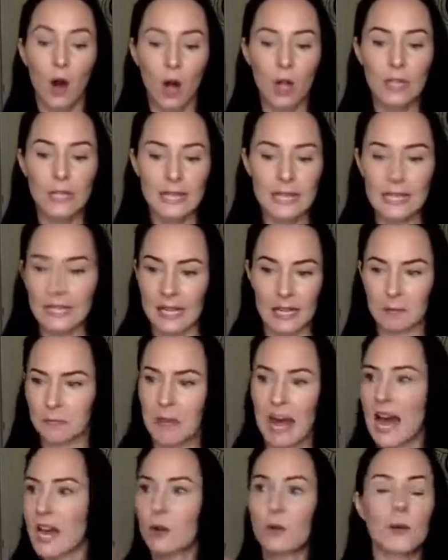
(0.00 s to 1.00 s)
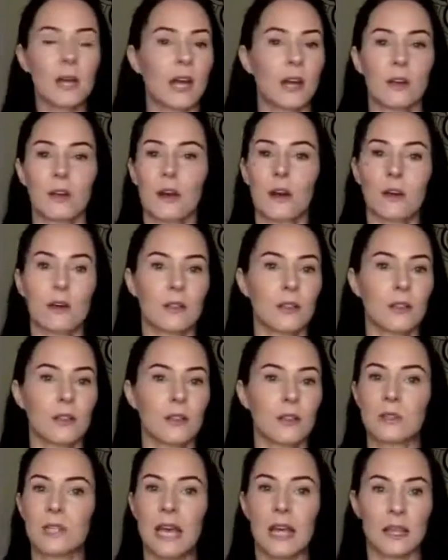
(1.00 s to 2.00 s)
All healing, I don't care
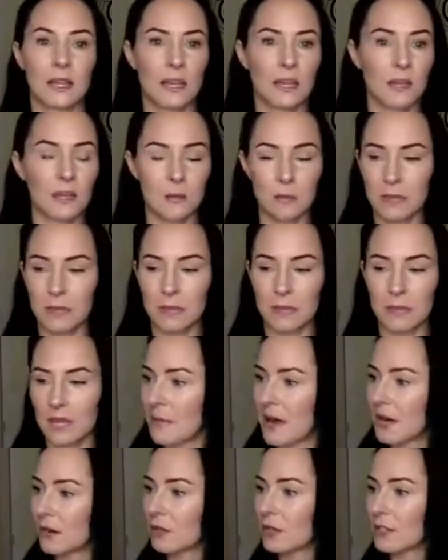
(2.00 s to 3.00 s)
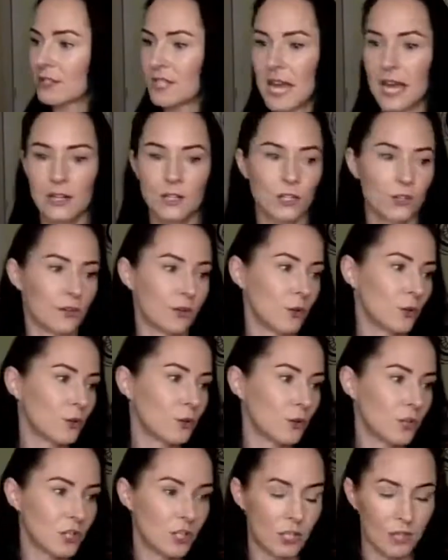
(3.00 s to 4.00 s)
the modality. It can be a medical doctor, a
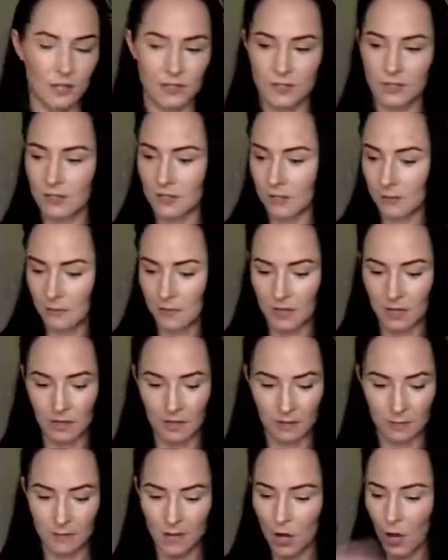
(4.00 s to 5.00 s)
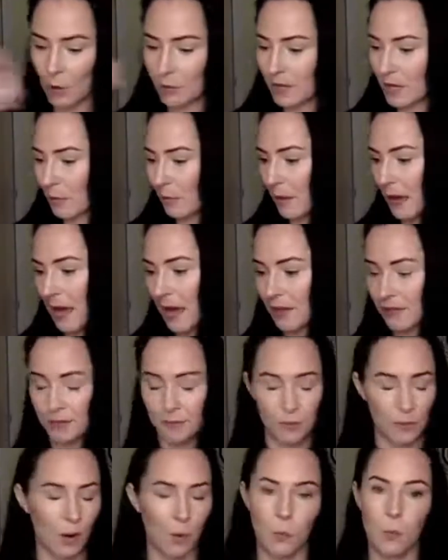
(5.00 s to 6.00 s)
nutritionist, a
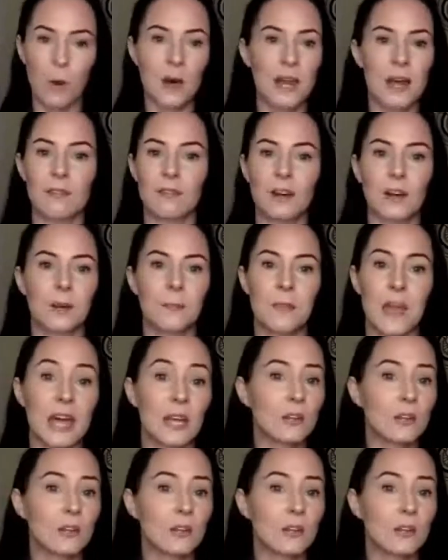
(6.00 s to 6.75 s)
homeopath, whatever.